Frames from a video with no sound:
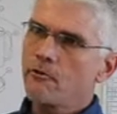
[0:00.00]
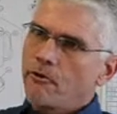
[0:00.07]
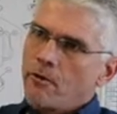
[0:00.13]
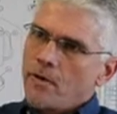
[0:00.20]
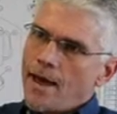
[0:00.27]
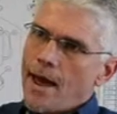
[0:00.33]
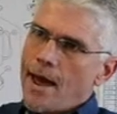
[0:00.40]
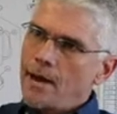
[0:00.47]
for
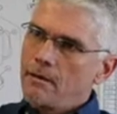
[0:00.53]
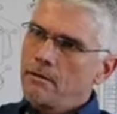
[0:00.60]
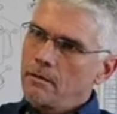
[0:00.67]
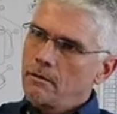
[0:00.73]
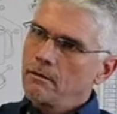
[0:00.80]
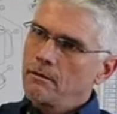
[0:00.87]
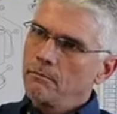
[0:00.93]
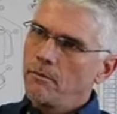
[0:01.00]
that.
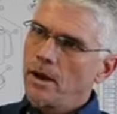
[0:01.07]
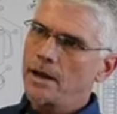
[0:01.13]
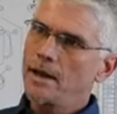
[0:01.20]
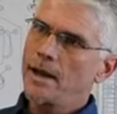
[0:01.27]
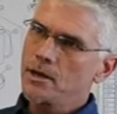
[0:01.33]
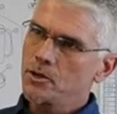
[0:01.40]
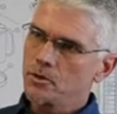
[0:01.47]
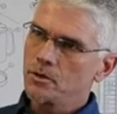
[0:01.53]
By
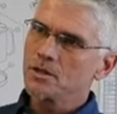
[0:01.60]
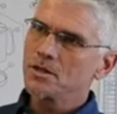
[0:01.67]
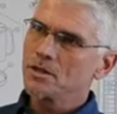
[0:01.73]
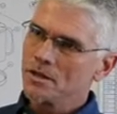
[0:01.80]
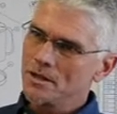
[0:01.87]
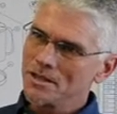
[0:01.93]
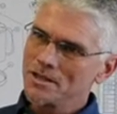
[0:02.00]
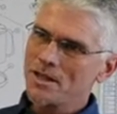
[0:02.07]
nature, it's
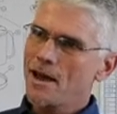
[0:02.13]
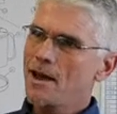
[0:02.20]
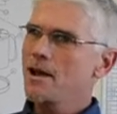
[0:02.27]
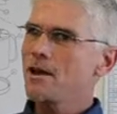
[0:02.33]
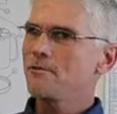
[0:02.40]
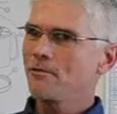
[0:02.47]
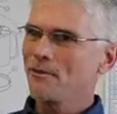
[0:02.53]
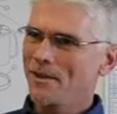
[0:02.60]

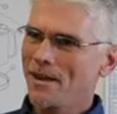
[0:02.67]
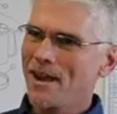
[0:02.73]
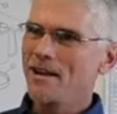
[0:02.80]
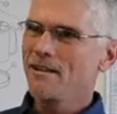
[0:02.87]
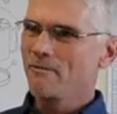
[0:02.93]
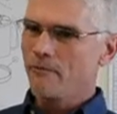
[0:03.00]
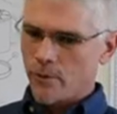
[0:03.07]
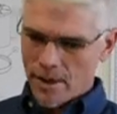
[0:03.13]
designed for
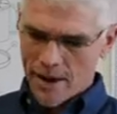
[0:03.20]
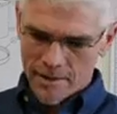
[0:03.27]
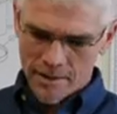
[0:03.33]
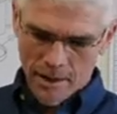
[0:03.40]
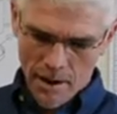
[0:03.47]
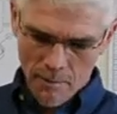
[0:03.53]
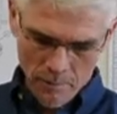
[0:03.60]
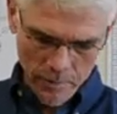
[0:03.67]
that
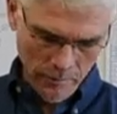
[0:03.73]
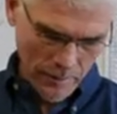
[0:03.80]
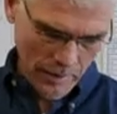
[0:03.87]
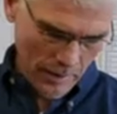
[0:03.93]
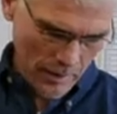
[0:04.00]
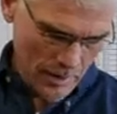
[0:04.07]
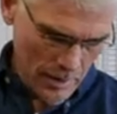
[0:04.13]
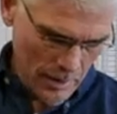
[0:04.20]
type
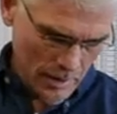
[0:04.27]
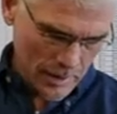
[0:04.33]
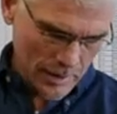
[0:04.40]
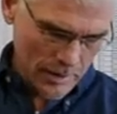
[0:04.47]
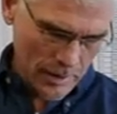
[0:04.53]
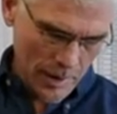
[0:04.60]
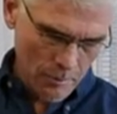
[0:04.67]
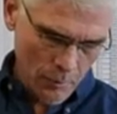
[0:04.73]

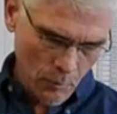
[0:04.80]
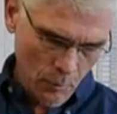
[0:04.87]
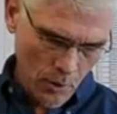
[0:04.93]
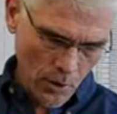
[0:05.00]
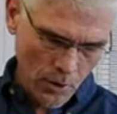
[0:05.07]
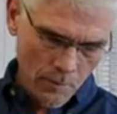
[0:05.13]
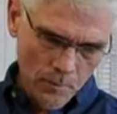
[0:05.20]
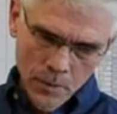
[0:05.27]
of
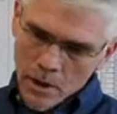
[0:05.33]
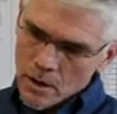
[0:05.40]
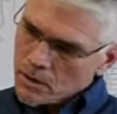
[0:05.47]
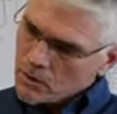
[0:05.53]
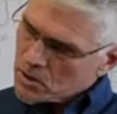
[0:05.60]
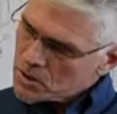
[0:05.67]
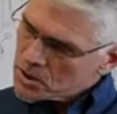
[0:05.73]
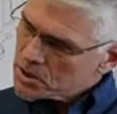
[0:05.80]
work.
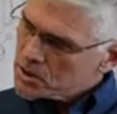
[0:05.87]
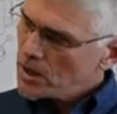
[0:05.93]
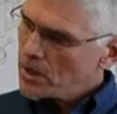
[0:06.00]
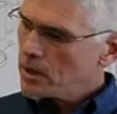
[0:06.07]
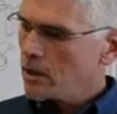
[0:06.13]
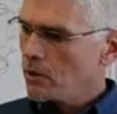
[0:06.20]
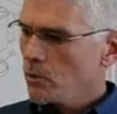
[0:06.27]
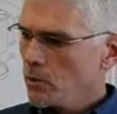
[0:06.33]
The
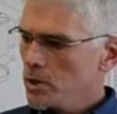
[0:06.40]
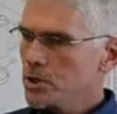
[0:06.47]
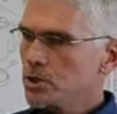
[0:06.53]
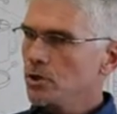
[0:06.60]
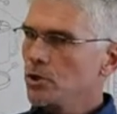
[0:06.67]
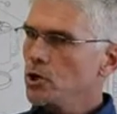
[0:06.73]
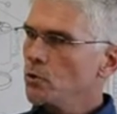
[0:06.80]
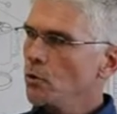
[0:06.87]
second reason
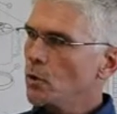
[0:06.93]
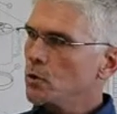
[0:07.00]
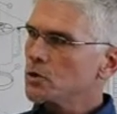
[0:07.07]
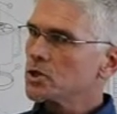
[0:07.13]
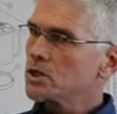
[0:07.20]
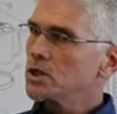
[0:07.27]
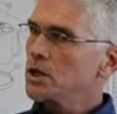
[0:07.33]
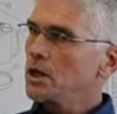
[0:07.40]
you won't
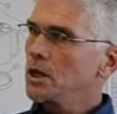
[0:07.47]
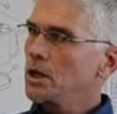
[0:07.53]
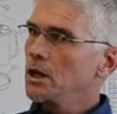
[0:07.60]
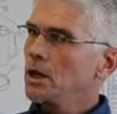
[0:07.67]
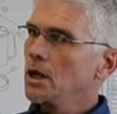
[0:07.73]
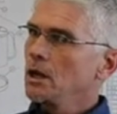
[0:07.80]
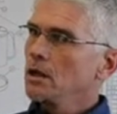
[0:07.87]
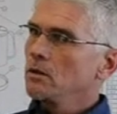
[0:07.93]
see
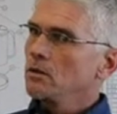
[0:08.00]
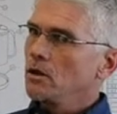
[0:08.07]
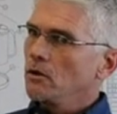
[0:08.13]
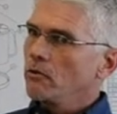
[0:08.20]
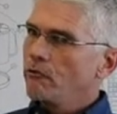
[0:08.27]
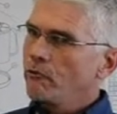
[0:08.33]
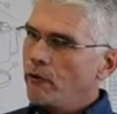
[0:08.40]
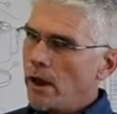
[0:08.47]
the
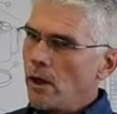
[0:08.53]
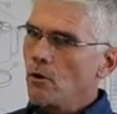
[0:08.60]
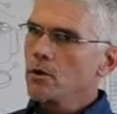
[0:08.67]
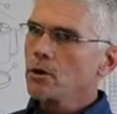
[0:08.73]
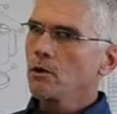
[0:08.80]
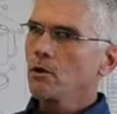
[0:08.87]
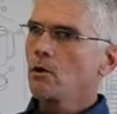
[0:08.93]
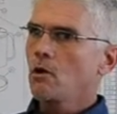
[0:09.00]

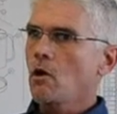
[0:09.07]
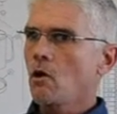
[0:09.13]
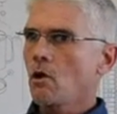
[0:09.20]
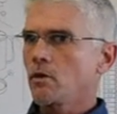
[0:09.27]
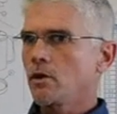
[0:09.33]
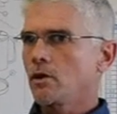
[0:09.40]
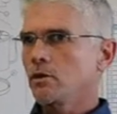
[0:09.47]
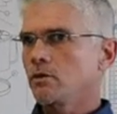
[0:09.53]
failure
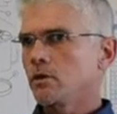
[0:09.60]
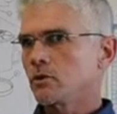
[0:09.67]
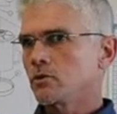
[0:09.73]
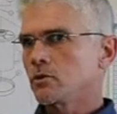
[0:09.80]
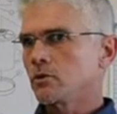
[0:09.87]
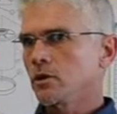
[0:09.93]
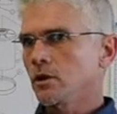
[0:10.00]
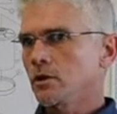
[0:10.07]
or
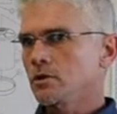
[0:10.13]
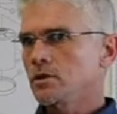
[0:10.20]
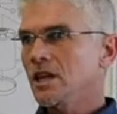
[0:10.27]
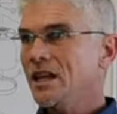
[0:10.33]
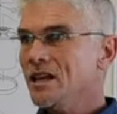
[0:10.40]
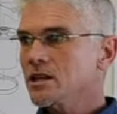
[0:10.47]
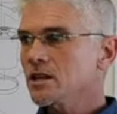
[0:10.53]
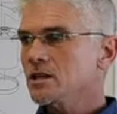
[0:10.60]
the
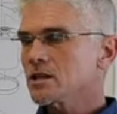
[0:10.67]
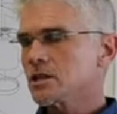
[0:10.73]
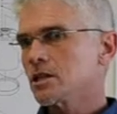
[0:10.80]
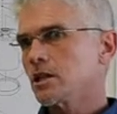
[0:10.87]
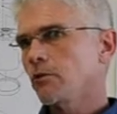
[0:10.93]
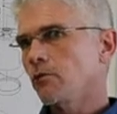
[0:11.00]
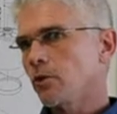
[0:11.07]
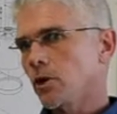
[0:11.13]

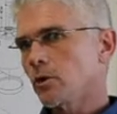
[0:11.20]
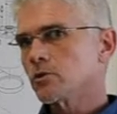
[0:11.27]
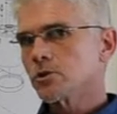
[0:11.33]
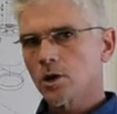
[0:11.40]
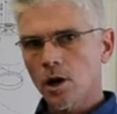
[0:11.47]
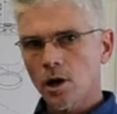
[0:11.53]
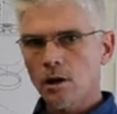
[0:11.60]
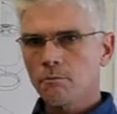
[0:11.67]
tendency for those
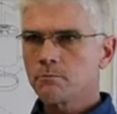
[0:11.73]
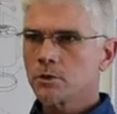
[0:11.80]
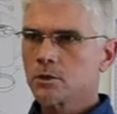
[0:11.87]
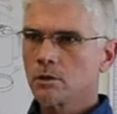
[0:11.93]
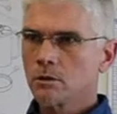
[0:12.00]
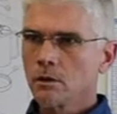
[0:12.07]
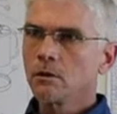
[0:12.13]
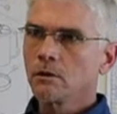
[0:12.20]
cups,
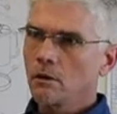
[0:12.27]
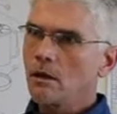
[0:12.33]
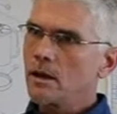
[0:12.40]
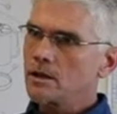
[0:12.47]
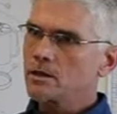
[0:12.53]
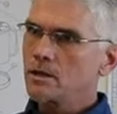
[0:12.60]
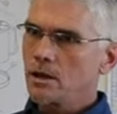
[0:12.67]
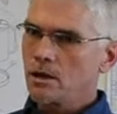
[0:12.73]

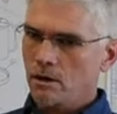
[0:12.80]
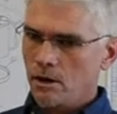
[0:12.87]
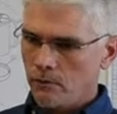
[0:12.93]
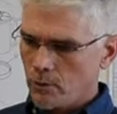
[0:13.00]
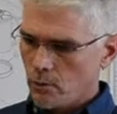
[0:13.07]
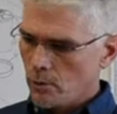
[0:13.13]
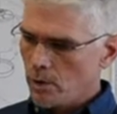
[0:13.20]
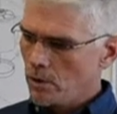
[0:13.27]
as if
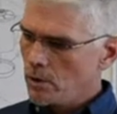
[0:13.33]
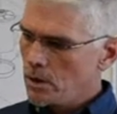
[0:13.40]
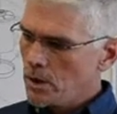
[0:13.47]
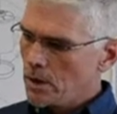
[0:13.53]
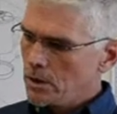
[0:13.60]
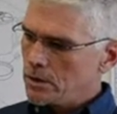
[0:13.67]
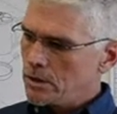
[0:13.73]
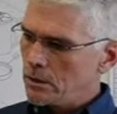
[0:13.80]
you will,
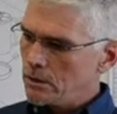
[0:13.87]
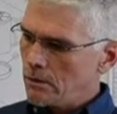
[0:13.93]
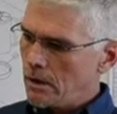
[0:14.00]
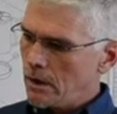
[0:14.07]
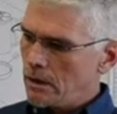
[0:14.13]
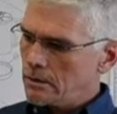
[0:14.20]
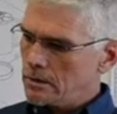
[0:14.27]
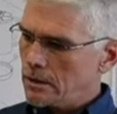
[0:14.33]

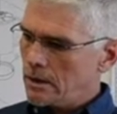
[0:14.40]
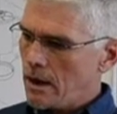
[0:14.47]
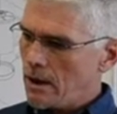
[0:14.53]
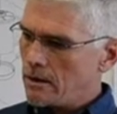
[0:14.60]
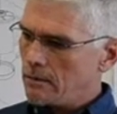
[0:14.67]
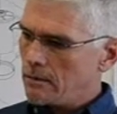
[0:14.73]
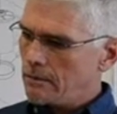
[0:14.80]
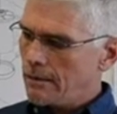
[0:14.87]
to not